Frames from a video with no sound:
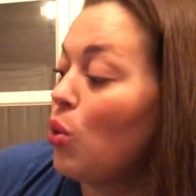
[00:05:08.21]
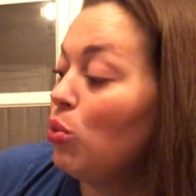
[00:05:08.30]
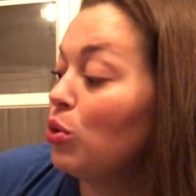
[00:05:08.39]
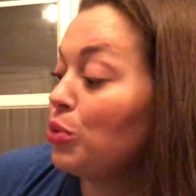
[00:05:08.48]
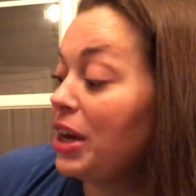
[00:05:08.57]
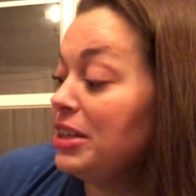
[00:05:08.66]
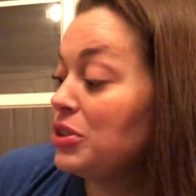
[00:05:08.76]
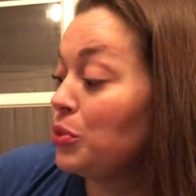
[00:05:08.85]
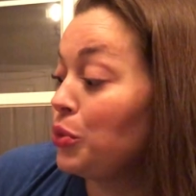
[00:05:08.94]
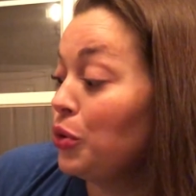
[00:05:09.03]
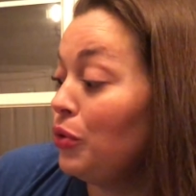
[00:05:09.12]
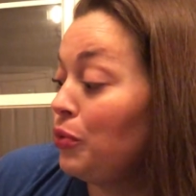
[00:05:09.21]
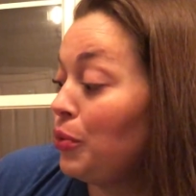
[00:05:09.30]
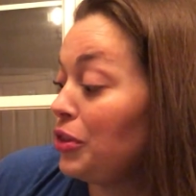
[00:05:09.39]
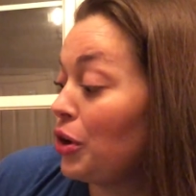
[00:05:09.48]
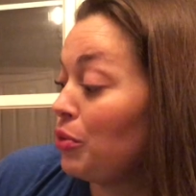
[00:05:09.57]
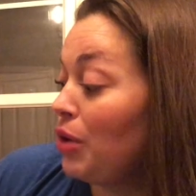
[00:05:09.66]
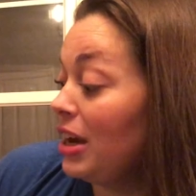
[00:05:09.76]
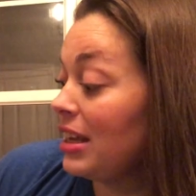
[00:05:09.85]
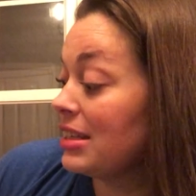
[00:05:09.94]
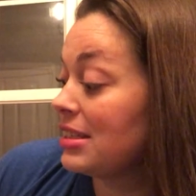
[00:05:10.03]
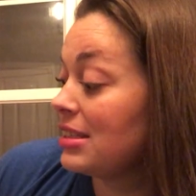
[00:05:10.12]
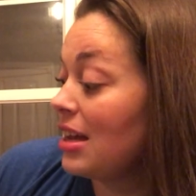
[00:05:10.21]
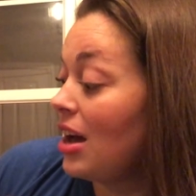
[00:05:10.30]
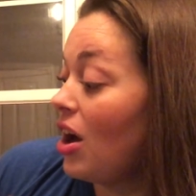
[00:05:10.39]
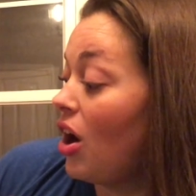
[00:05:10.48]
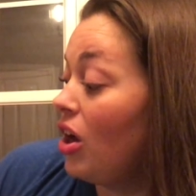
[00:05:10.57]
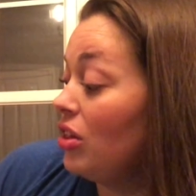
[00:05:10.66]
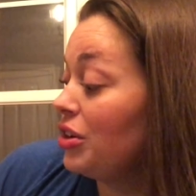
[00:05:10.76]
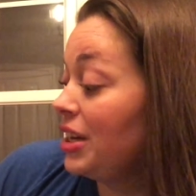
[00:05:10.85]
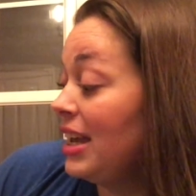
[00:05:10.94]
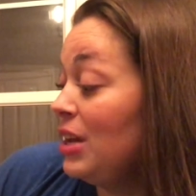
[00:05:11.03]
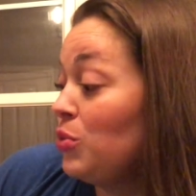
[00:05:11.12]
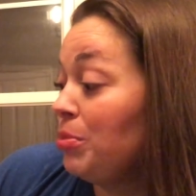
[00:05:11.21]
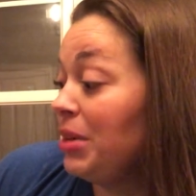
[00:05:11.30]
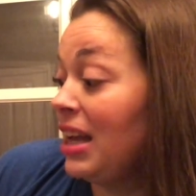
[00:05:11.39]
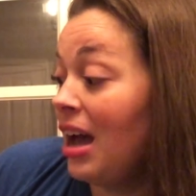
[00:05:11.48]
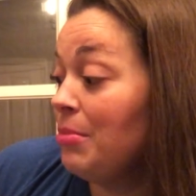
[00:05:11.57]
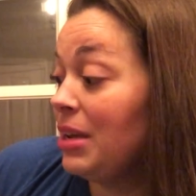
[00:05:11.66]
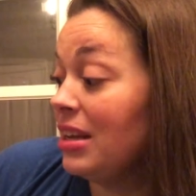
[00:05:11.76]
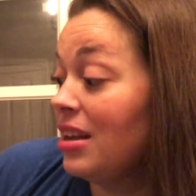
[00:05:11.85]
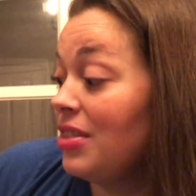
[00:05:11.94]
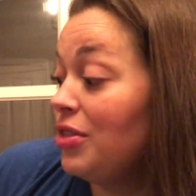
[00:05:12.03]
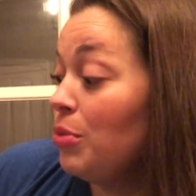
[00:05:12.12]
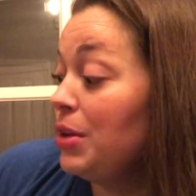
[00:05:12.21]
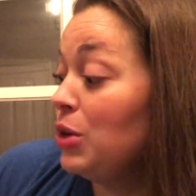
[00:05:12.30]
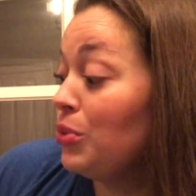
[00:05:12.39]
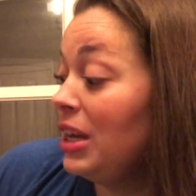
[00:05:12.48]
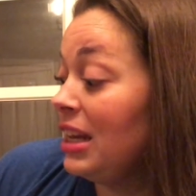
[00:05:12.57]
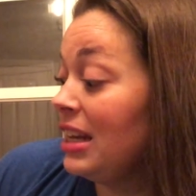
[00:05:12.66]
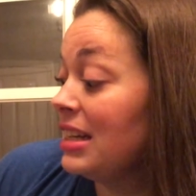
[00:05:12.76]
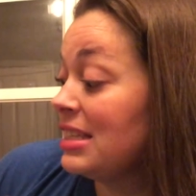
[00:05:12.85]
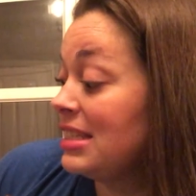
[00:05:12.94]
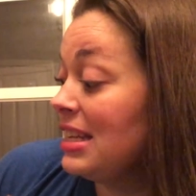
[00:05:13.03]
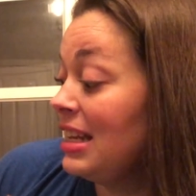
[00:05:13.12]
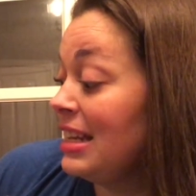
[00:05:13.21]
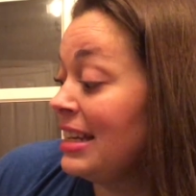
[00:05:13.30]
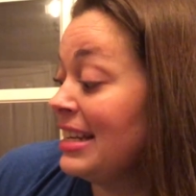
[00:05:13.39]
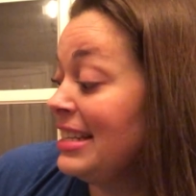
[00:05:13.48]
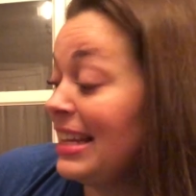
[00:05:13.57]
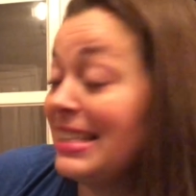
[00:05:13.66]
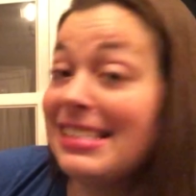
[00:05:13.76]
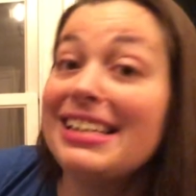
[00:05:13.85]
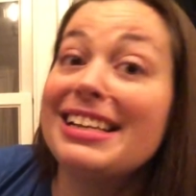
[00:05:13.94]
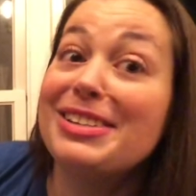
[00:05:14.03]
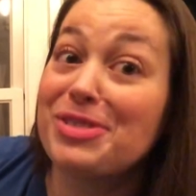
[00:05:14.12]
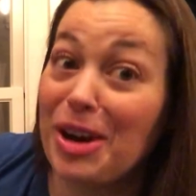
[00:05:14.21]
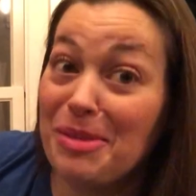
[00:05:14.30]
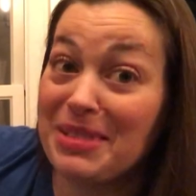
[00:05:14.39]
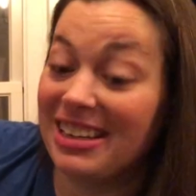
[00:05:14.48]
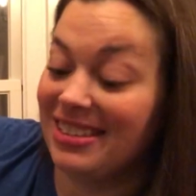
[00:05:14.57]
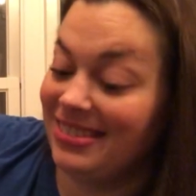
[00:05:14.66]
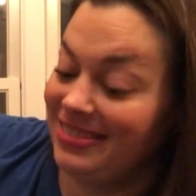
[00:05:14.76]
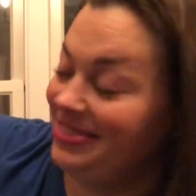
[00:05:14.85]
We'll raise the roof with our ruckus. All our kin will be coming. They'll be ringing and singing and dancing and drumming.